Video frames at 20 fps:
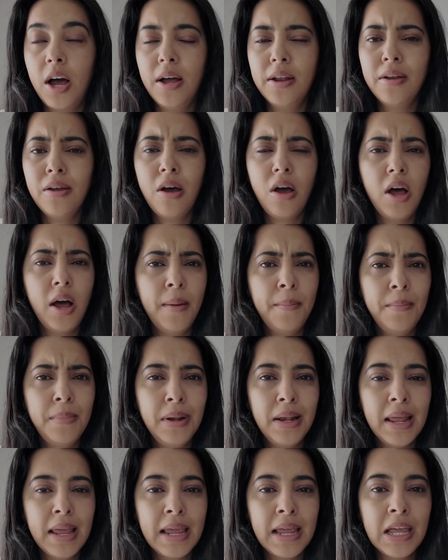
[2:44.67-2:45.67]
not
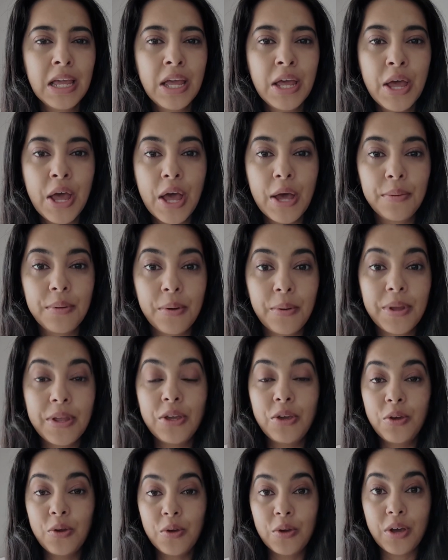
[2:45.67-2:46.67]
humbling, but when
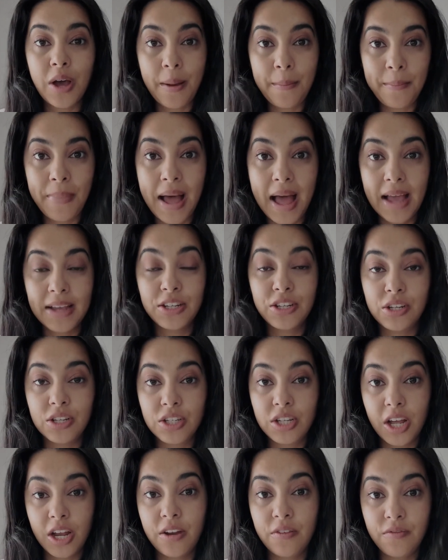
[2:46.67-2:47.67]
you come back to a
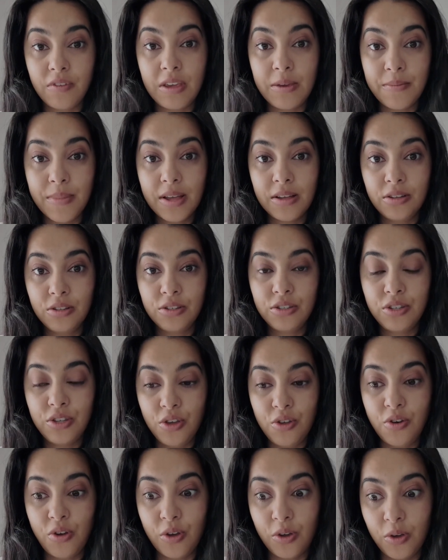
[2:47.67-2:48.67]
ton of emails,
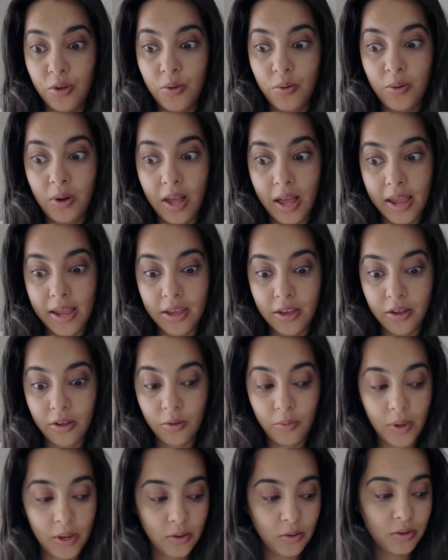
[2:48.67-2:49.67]
like, oh
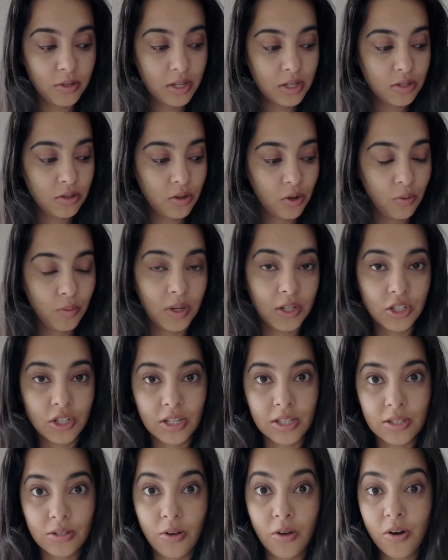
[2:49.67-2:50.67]
my god, there's so much
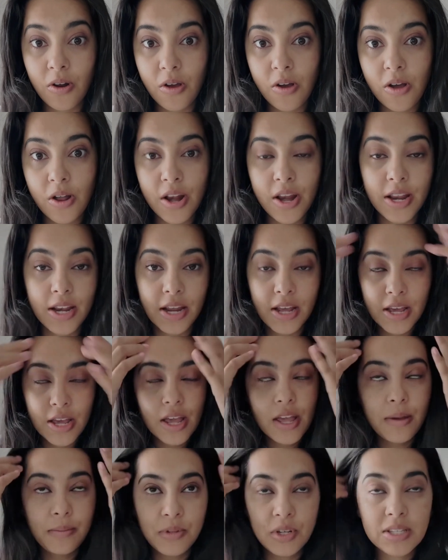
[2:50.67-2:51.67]
that's gone on and
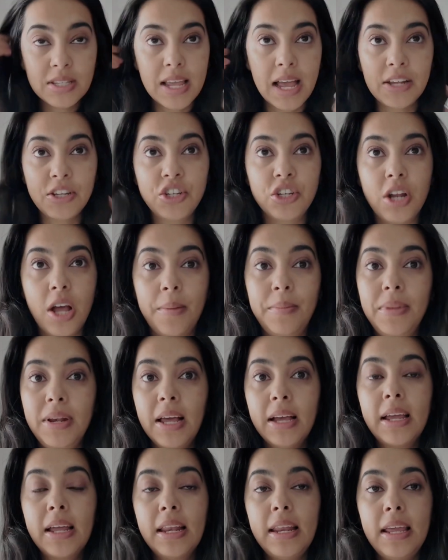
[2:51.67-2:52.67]
I'm just catching up.
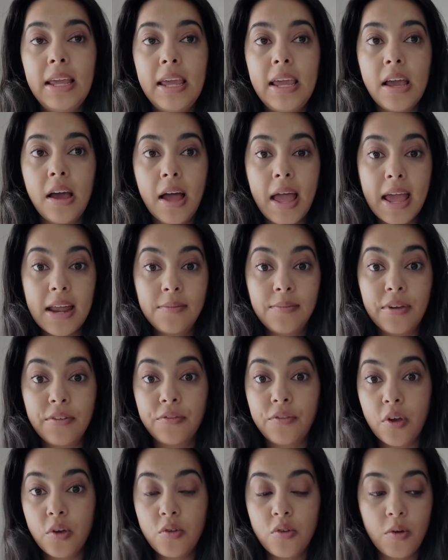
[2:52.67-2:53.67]
Luckily I had my
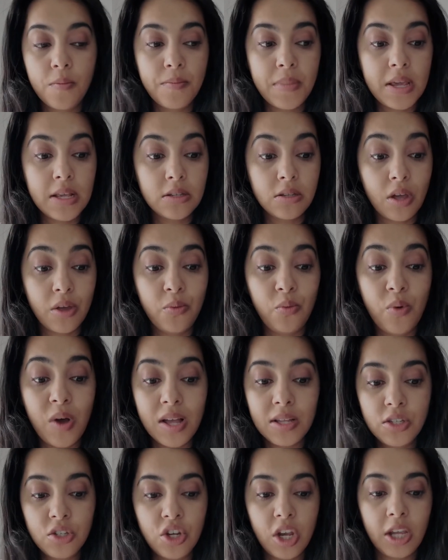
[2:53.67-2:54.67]
phone on me, so I
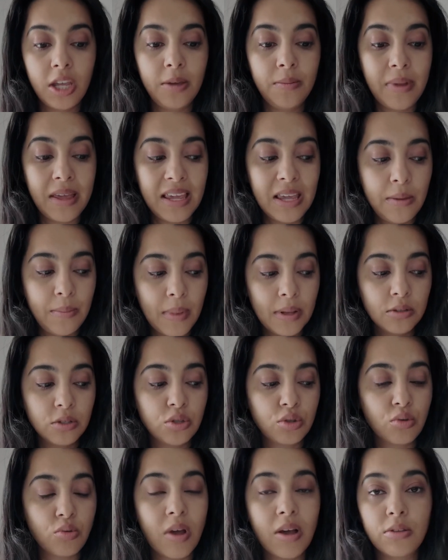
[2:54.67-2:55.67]
was checking my emails
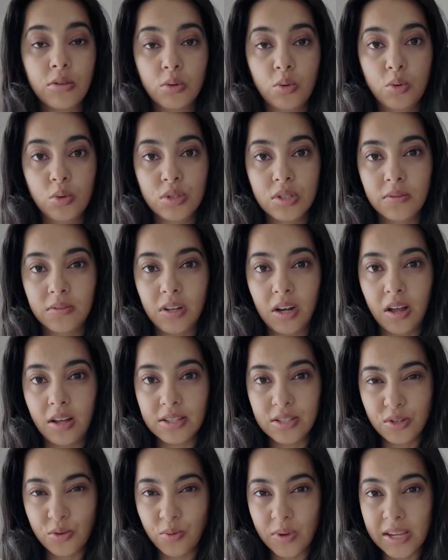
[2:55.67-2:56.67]
throughout the course of the
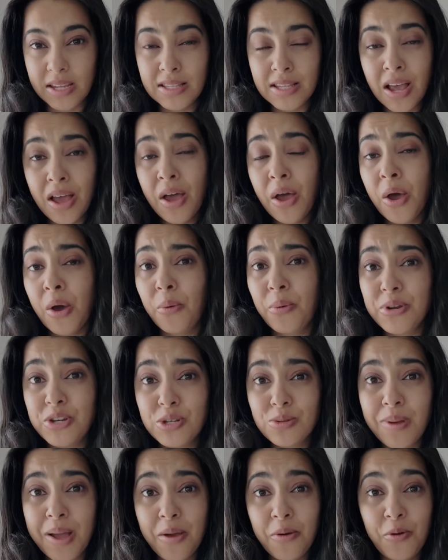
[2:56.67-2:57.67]
last 2 weeks, which
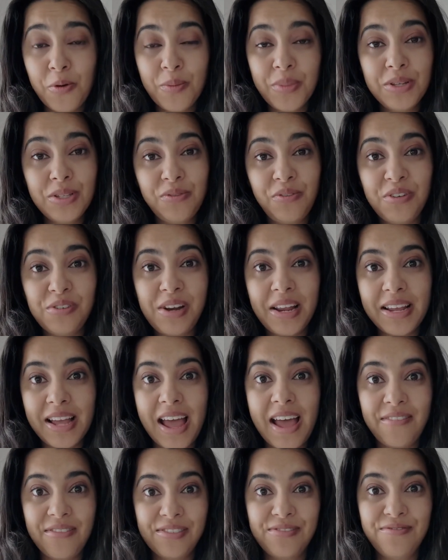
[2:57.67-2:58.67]
is why I almost feel like I
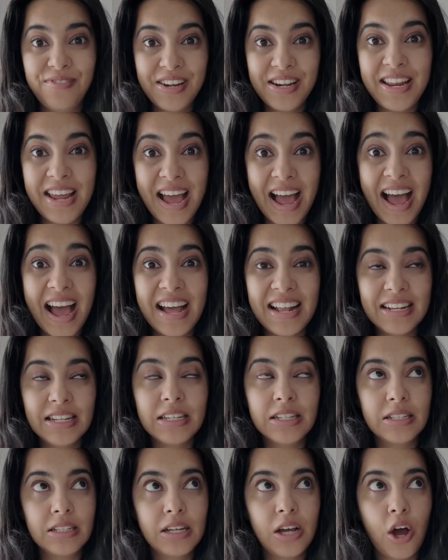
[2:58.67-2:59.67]
haven't really had
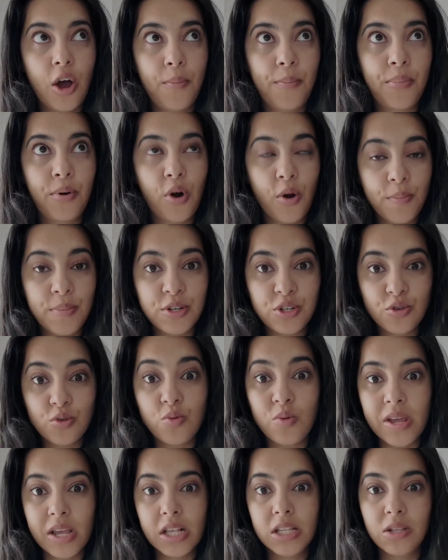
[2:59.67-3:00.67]
a proper 2
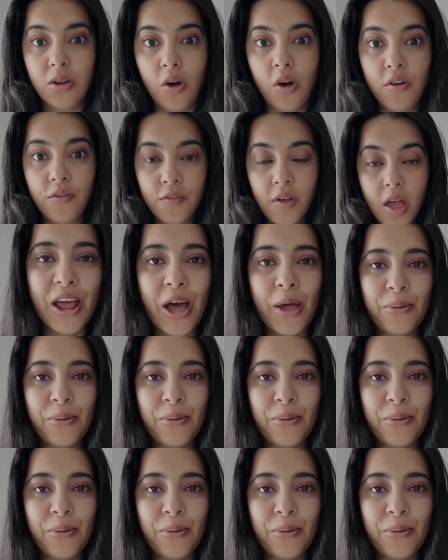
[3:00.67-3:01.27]
weeks off. I